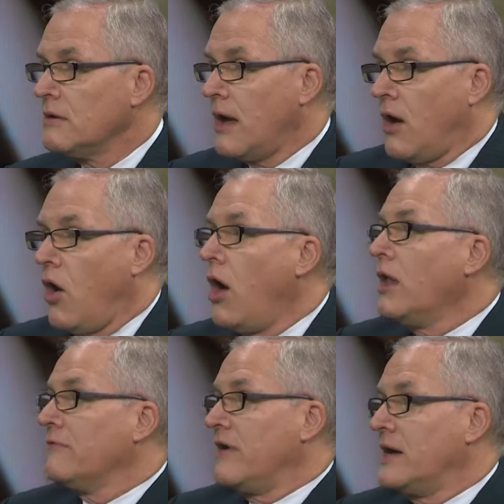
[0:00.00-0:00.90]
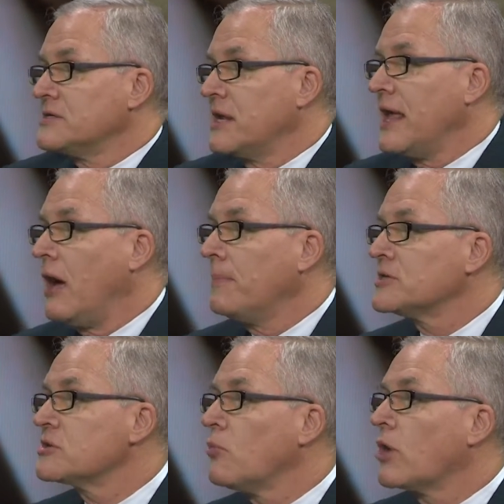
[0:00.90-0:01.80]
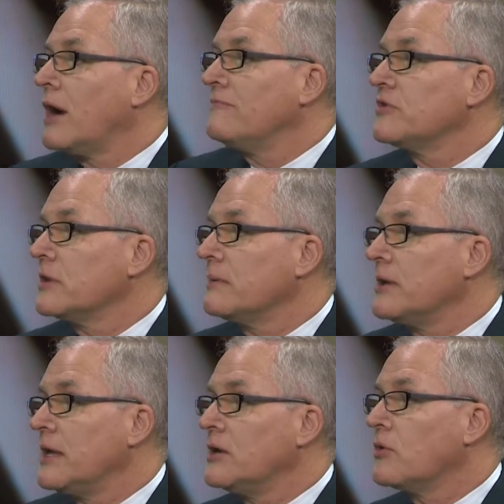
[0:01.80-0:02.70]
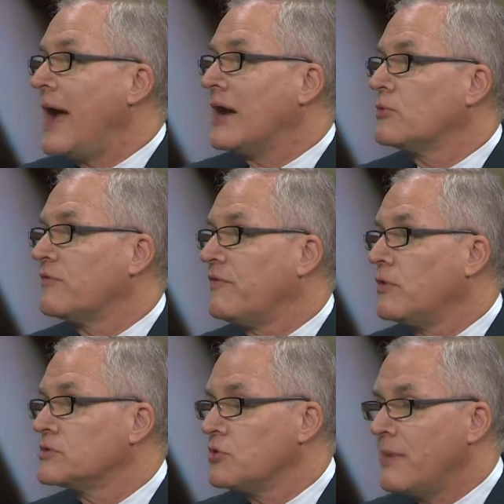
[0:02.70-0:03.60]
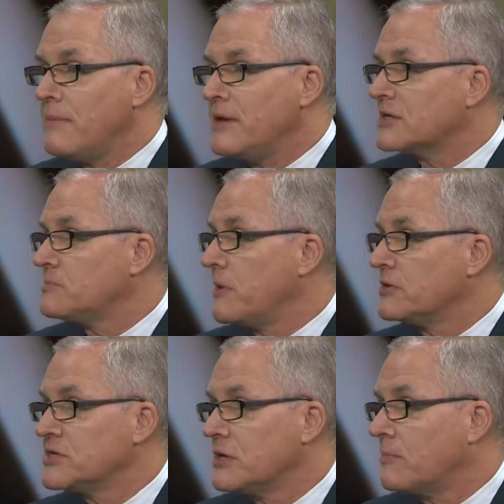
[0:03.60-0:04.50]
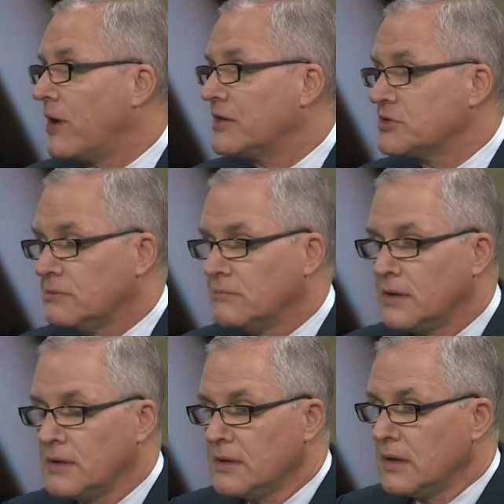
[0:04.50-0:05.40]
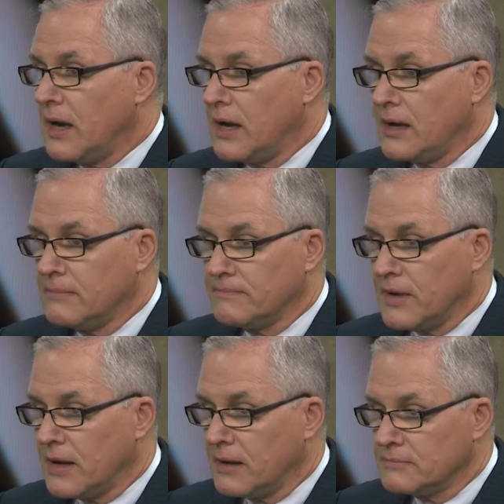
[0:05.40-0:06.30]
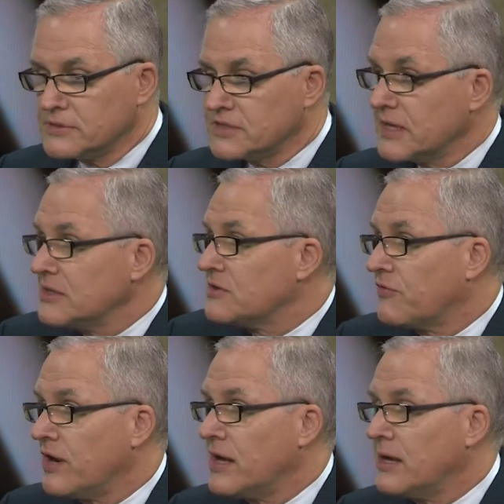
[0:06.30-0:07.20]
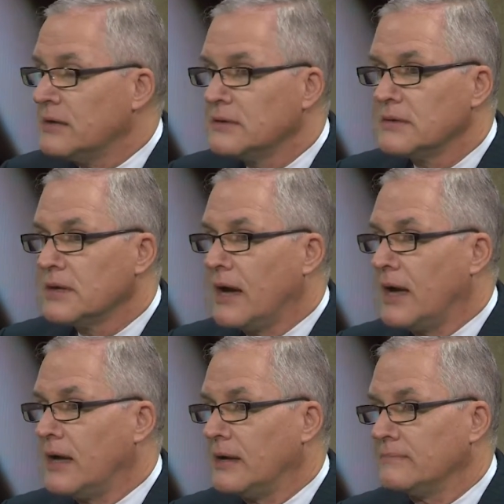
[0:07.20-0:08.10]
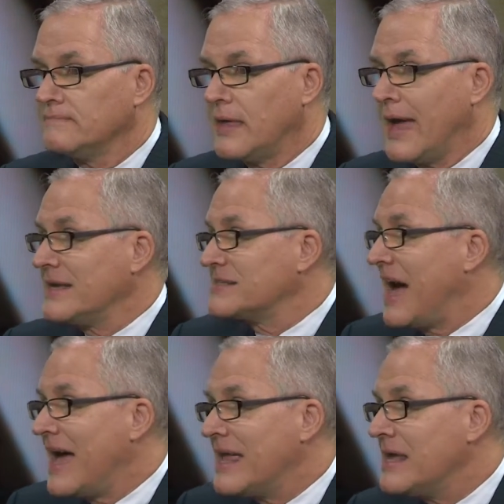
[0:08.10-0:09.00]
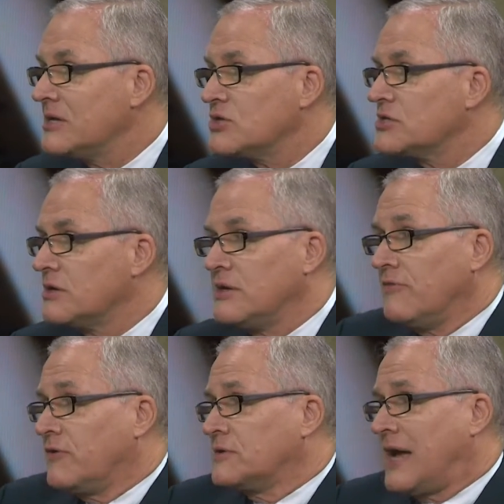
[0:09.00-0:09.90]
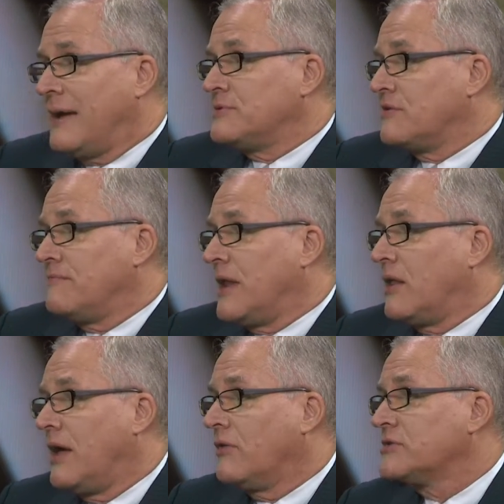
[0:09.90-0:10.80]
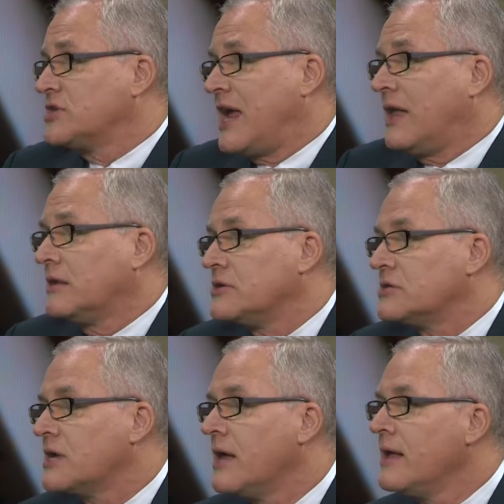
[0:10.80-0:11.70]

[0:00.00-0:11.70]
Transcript: Mm. all of us and help us to more comfortably interact with folks who yeah. may be experiencing depression, um, um, schizophrenia, um, anxiety, just different types of mental health challenges